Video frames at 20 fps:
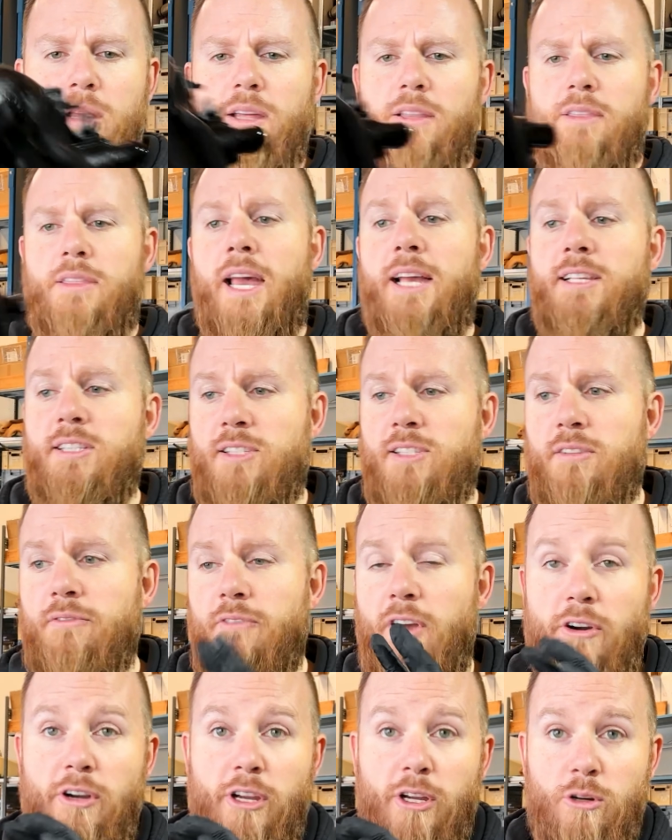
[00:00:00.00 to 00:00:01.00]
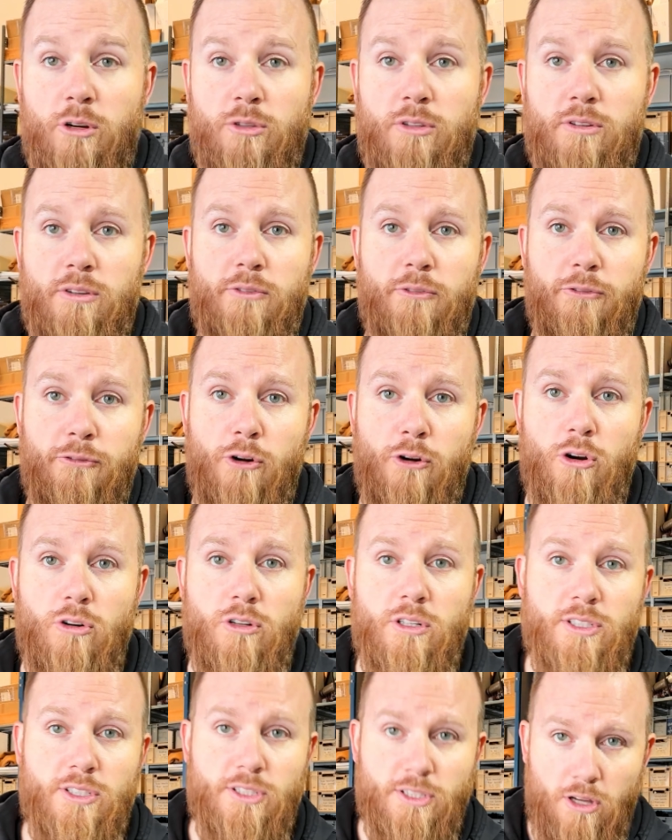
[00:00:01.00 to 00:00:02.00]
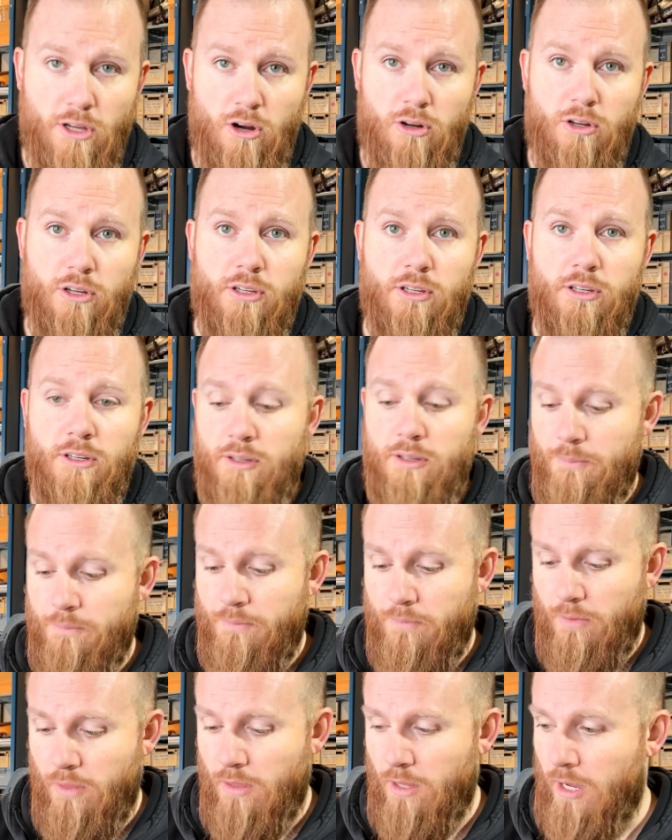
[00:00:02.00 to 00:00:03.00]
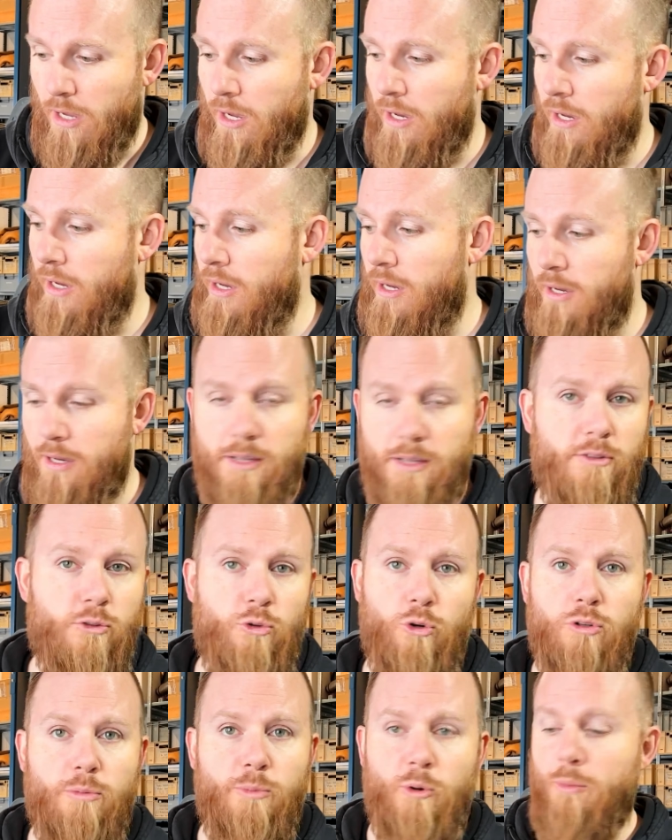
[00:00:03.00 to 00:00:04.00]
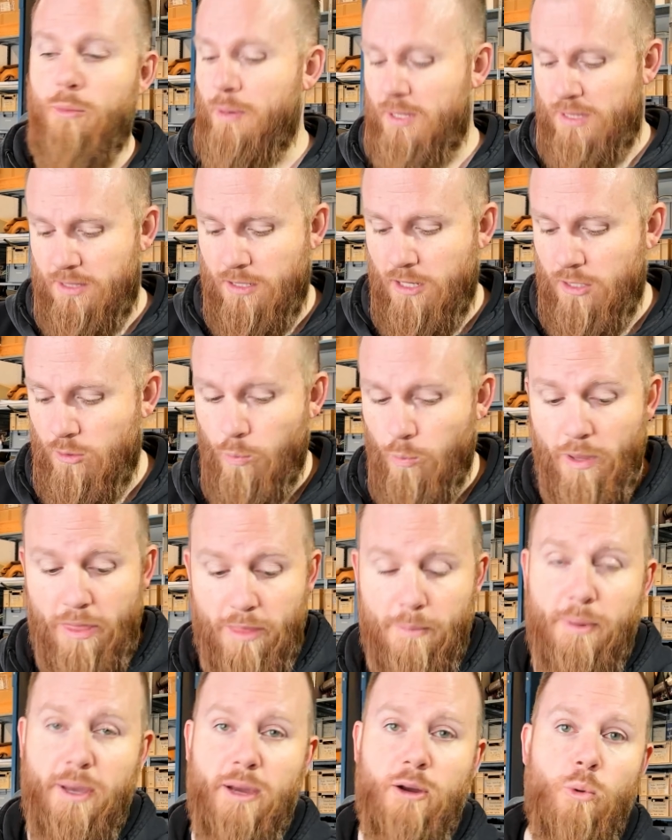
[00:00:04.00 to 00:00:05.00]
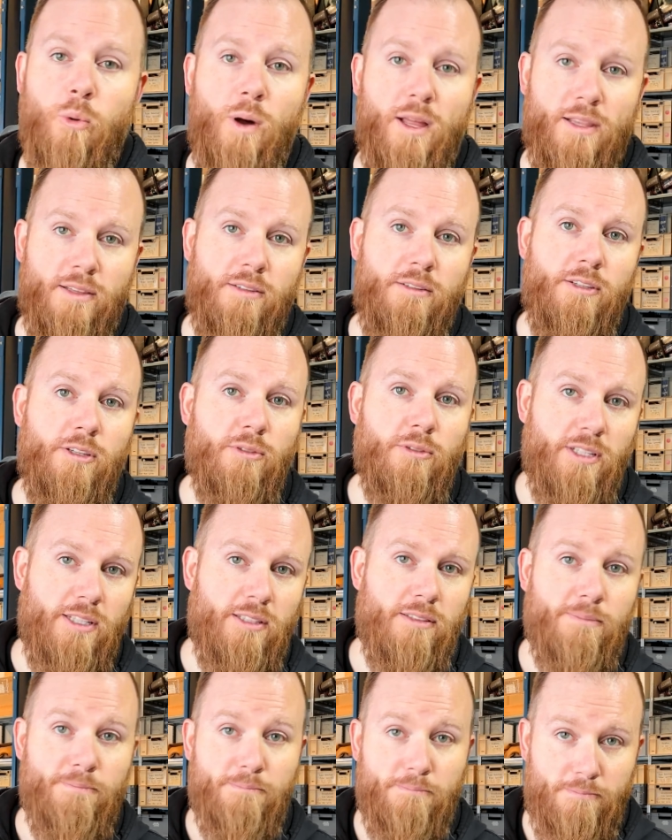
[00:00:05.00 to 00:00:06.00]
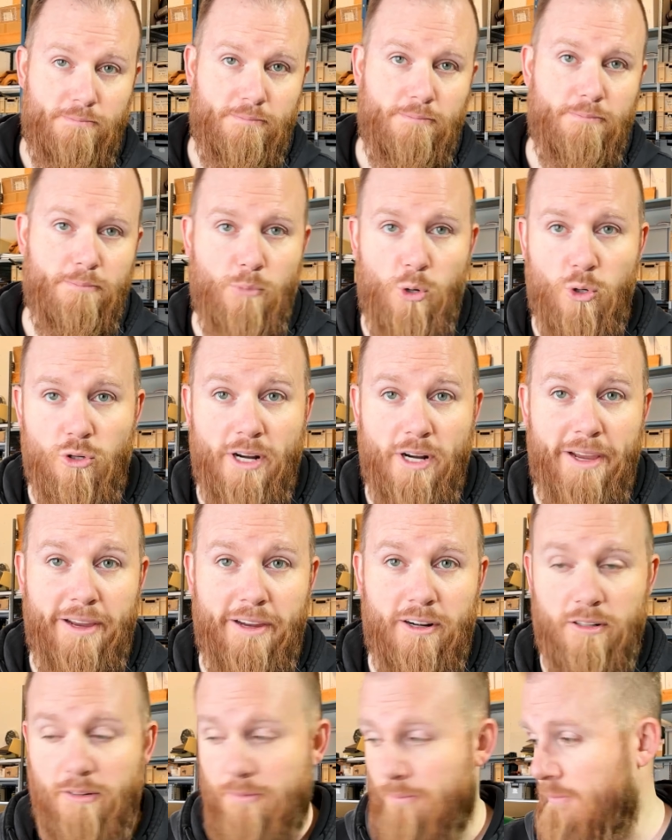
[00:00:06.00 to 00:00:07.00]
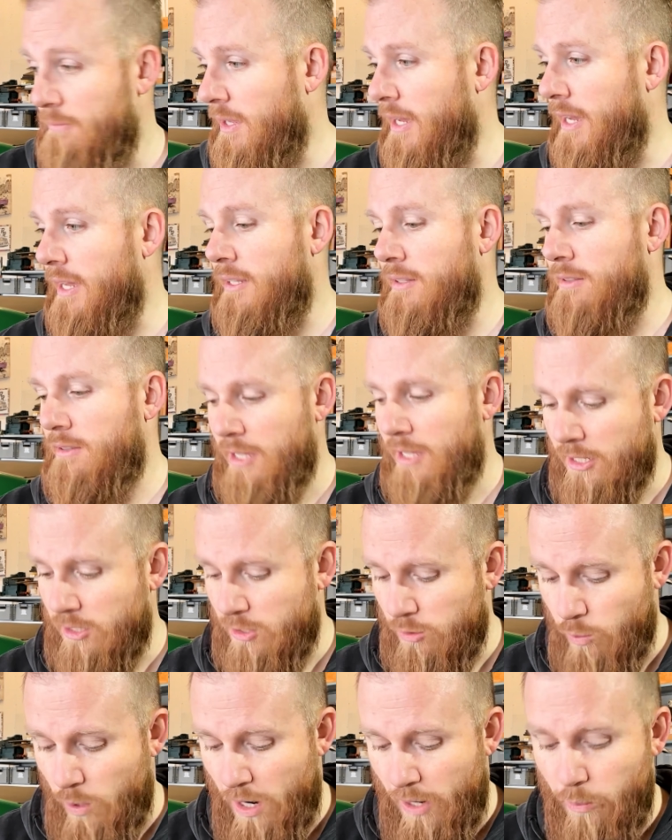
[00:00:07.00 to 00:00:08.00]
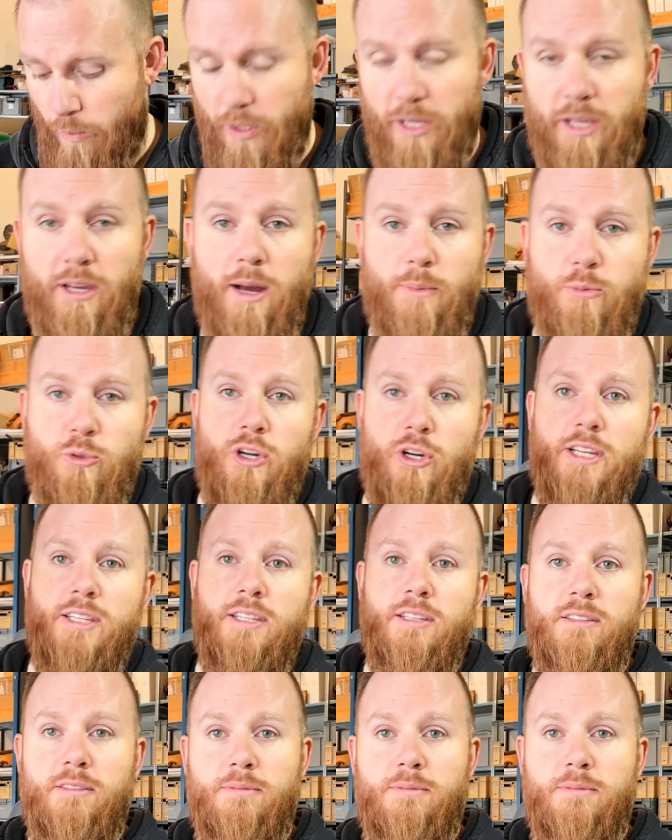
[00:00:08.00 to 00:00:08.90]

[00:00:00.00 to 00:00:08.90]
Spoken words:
That's very good for stock turbo, but not with a bigger one. You need more air, and that's why we upgraded